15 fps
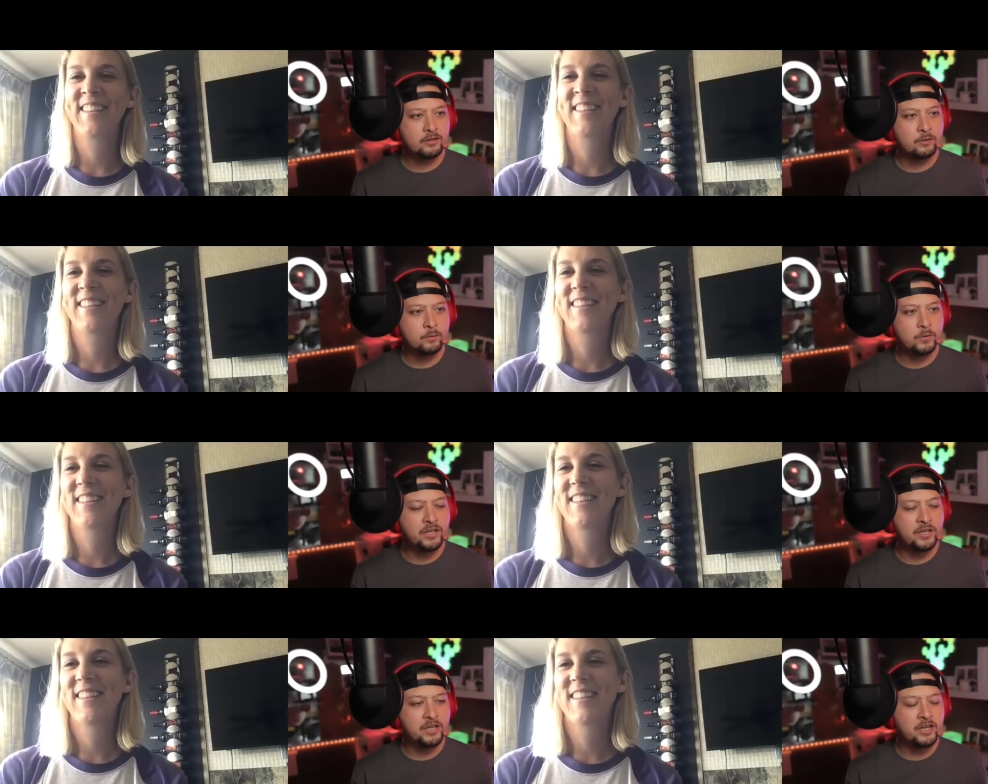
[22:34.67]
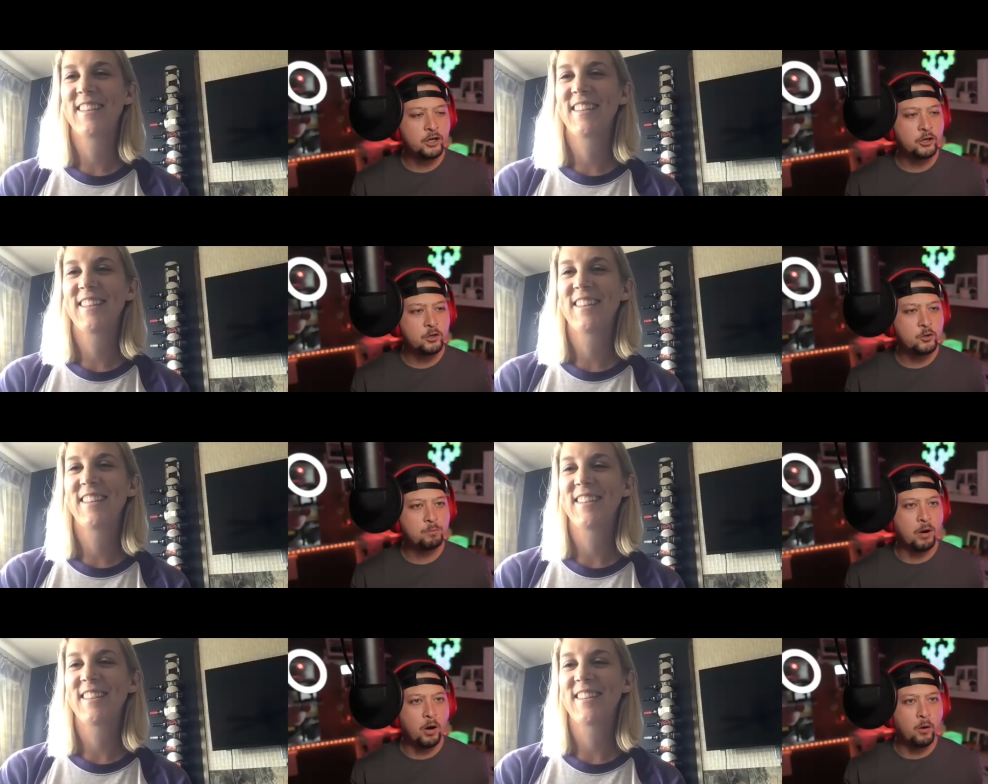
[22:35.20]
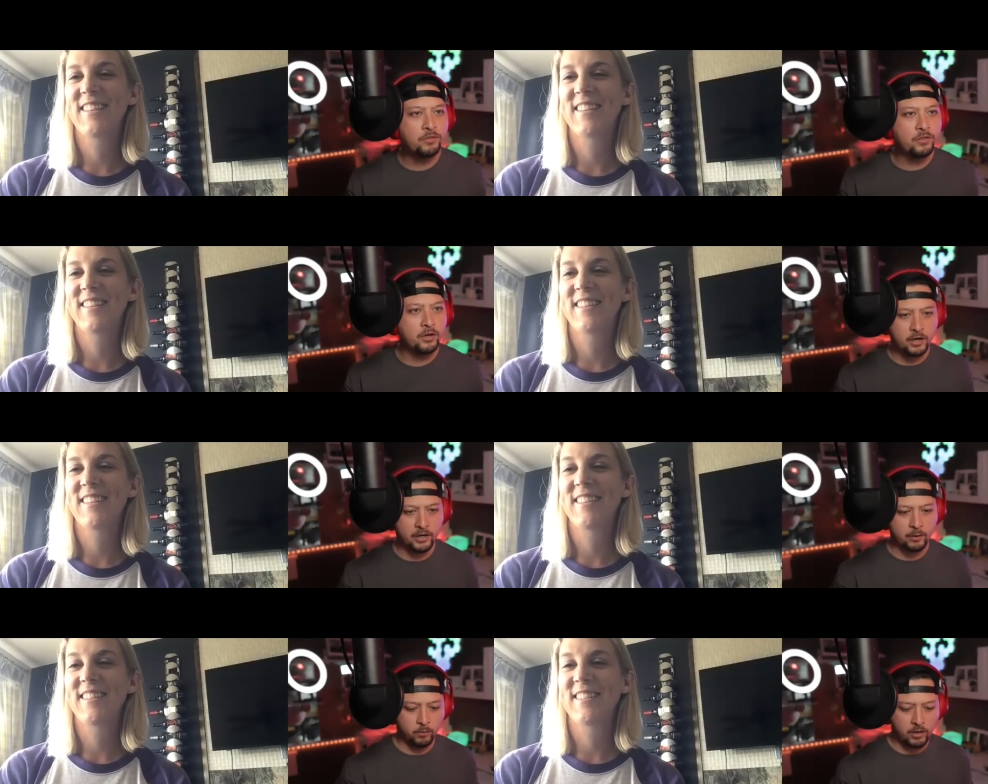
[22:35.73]
Speaker 1: We can hear you both? All right.
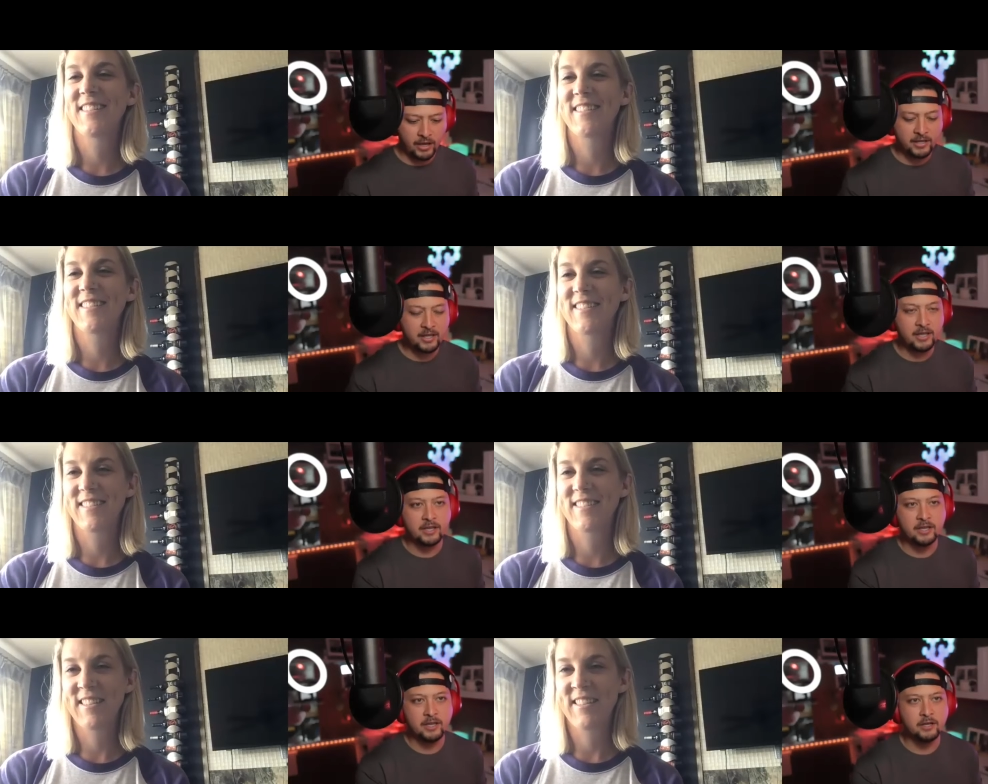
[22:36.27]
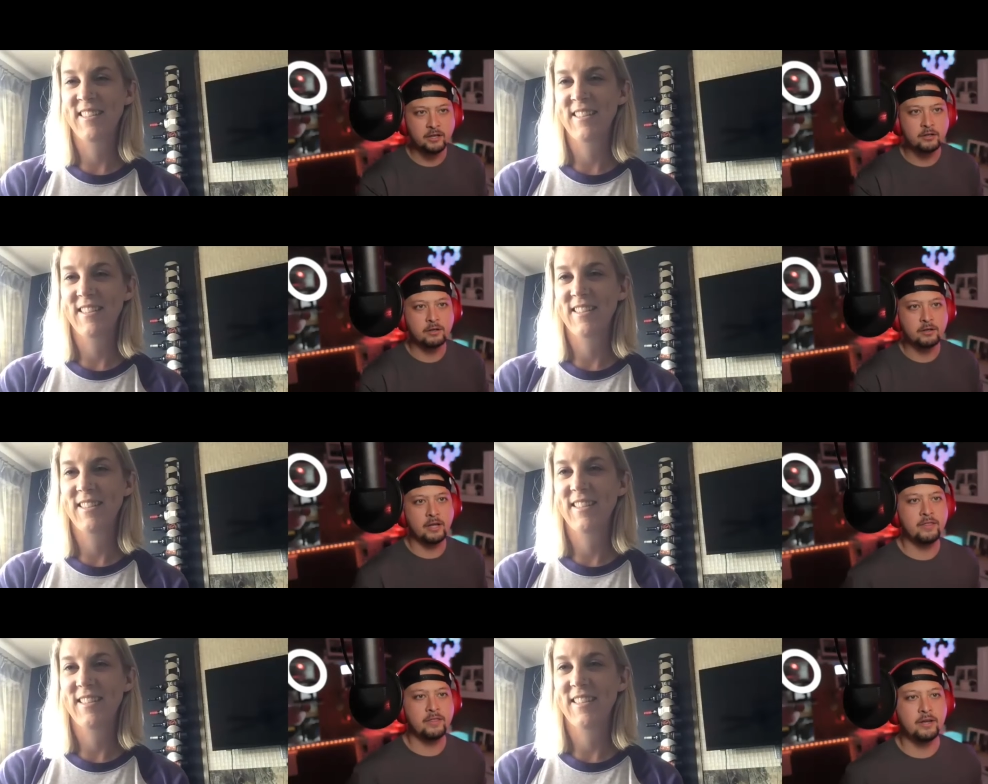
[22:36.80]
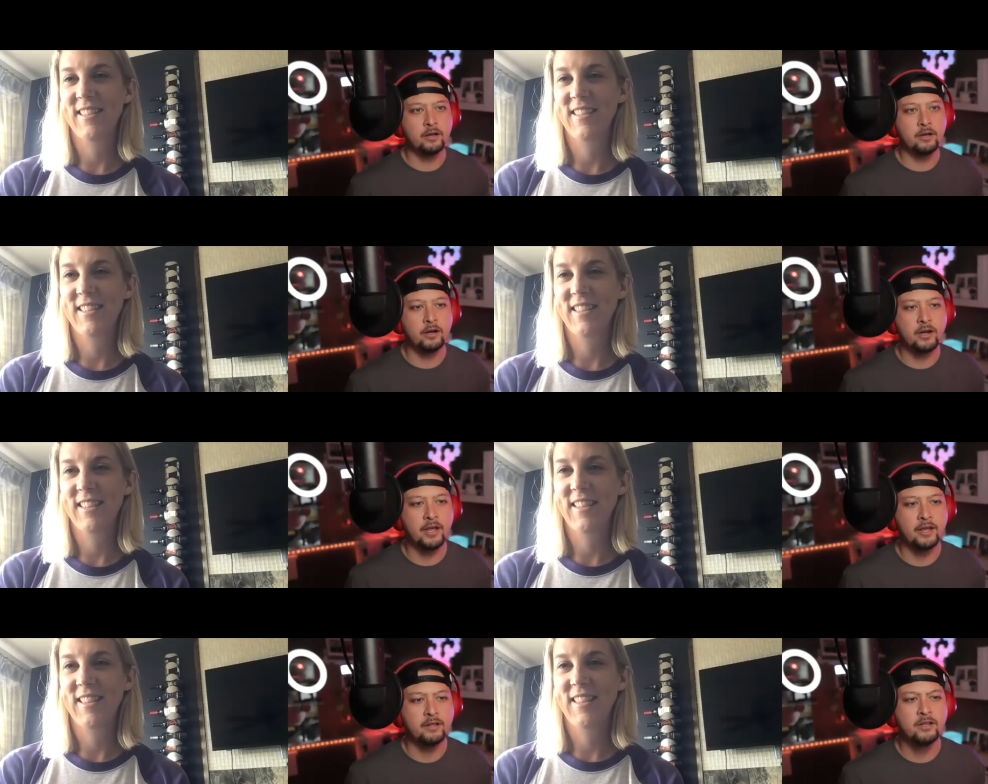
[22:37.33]
Well, I can't hear. Uh, then, okay.
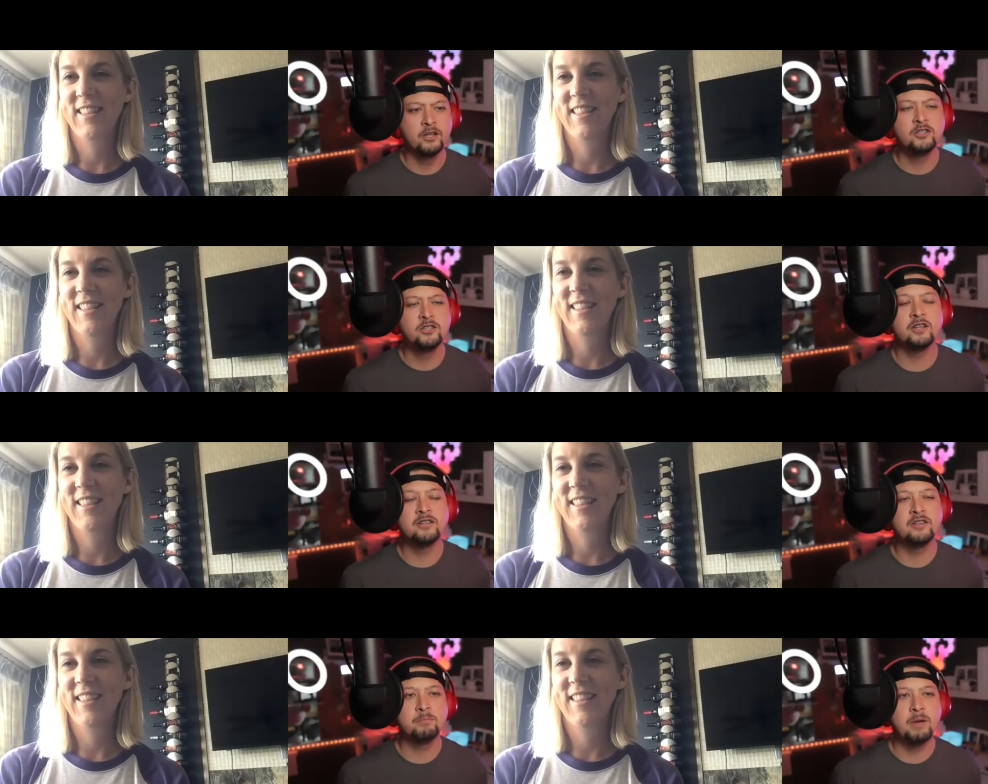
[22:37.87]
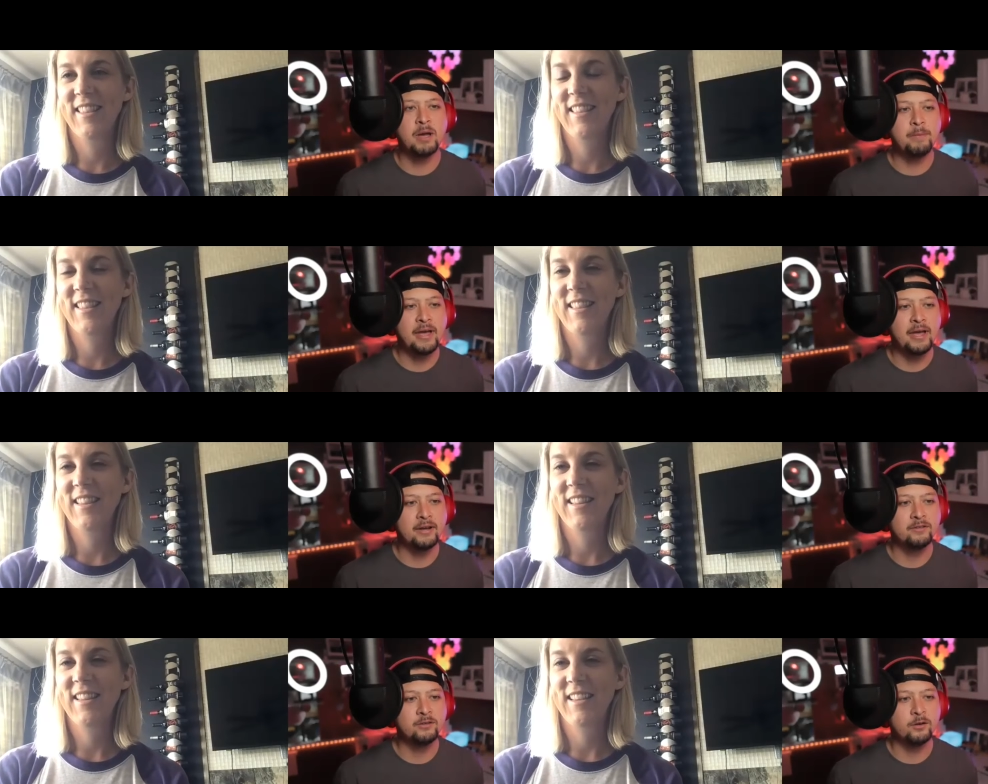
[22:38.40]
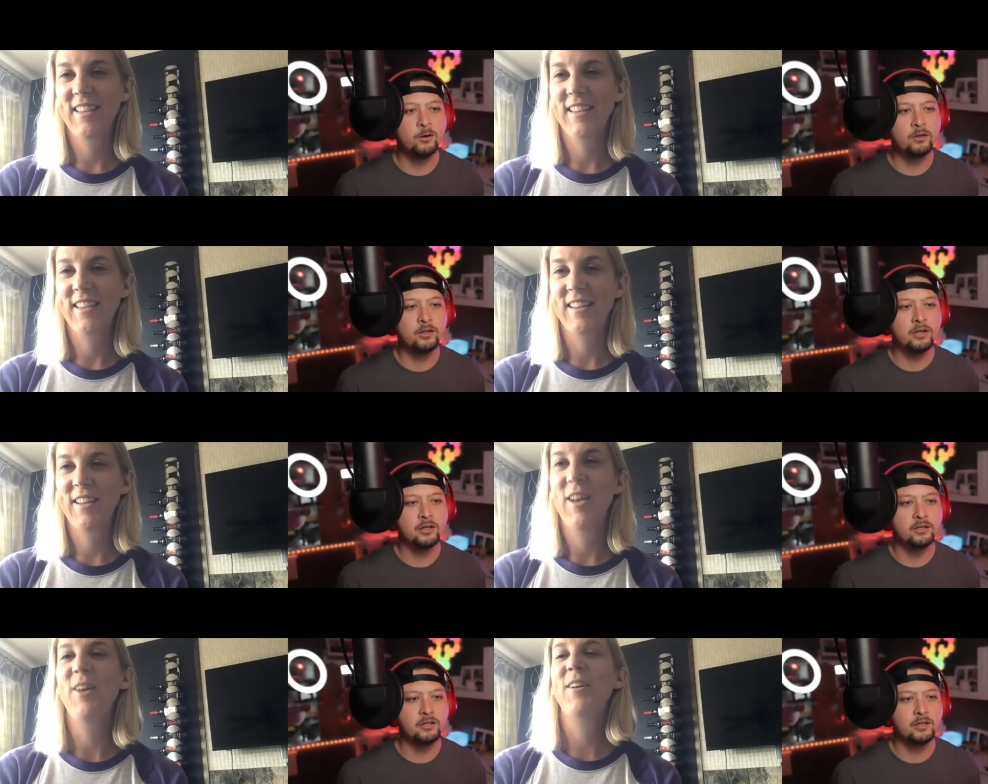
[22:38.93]
Chelsea, it's my bad. So hold
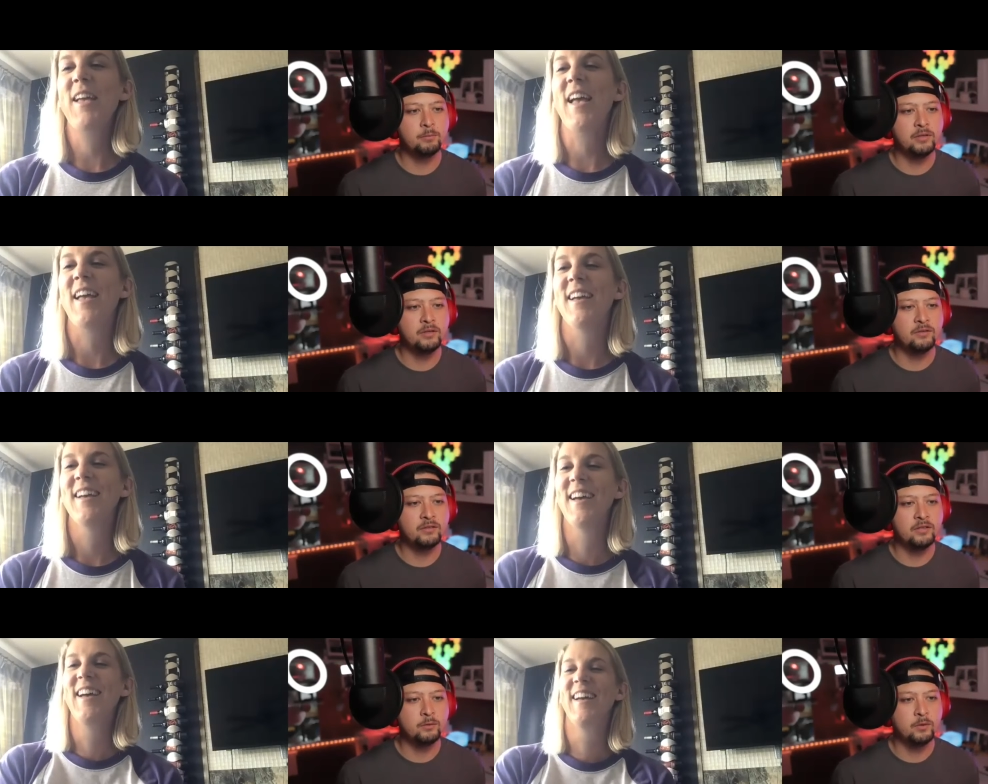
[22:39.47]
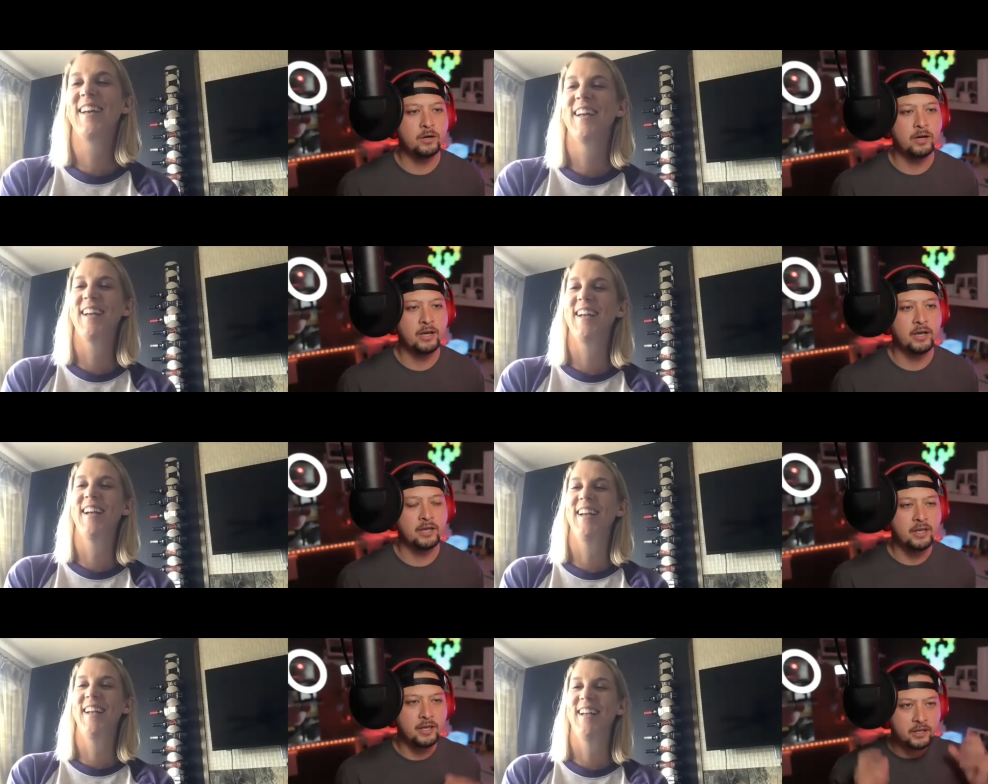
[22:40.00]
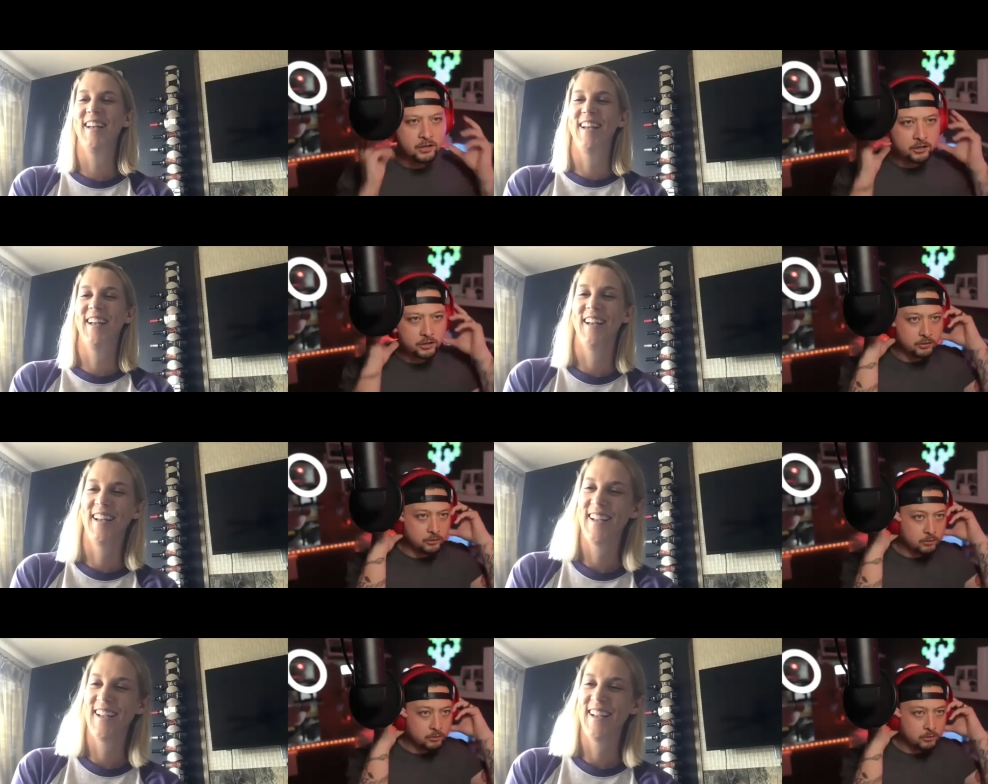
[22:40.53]
on. Let me see why I can't hear you.